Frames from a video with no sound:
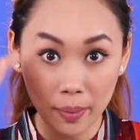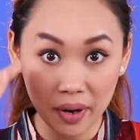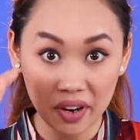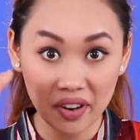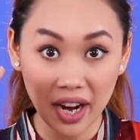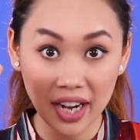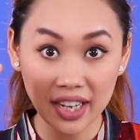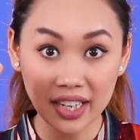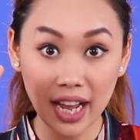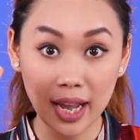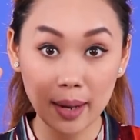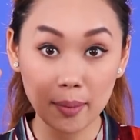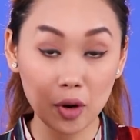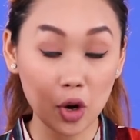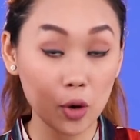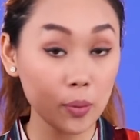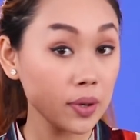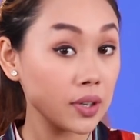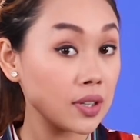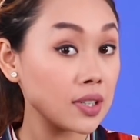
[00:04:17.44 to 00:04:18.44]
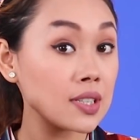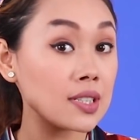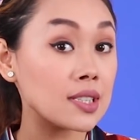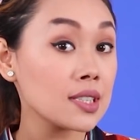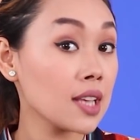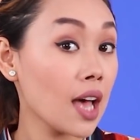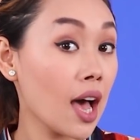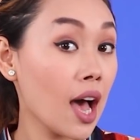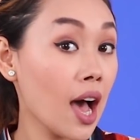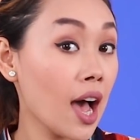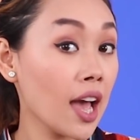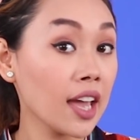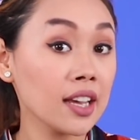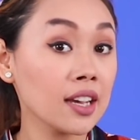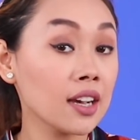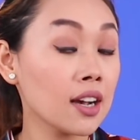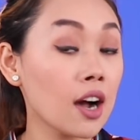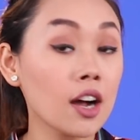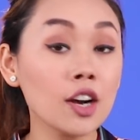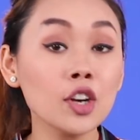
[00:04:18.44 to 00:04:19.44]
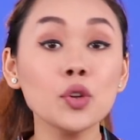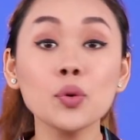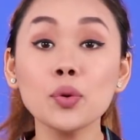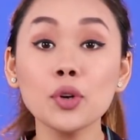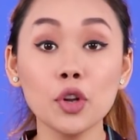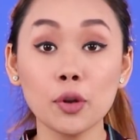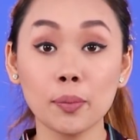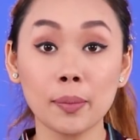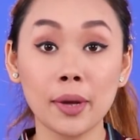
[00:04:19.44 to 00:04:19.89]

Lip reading: my right eyebrow because I can't do it on